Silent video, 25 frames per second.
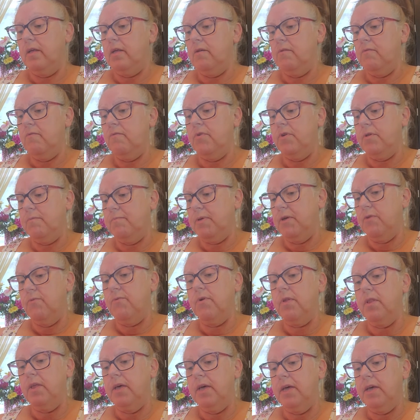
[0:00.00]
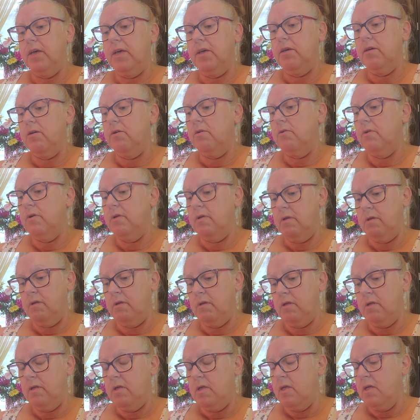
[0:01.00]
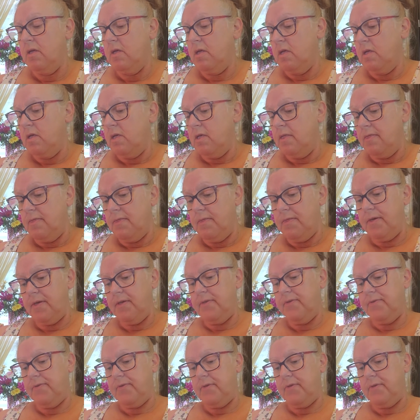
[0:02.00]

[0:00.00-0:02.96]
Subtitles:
Would be really cute. This